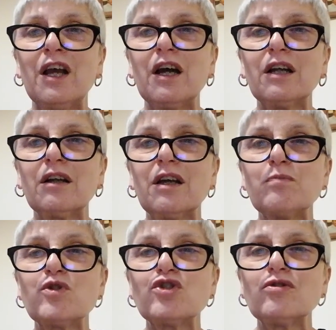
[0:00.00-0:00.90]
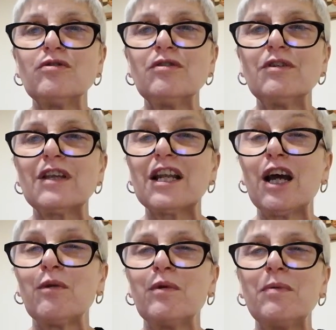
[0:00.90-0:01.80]
and I'm sure that
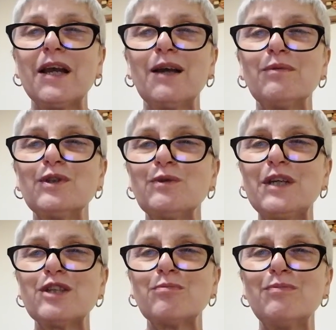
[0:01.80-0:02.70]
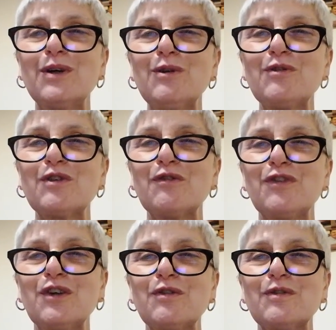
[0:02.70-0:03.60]
I will be able to eat both of
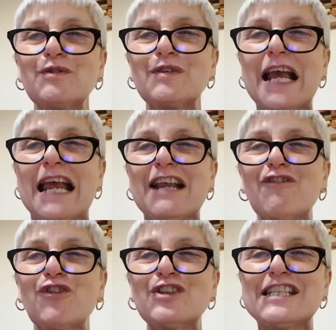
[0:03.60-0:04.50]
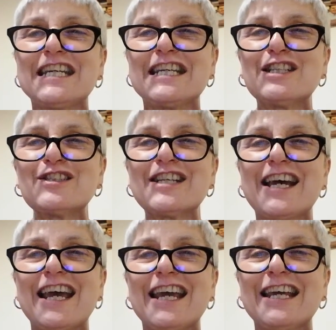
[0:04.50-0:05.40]
you for tea
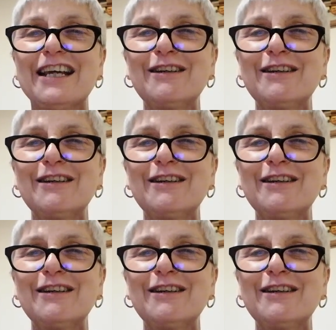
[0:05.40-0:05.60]
today."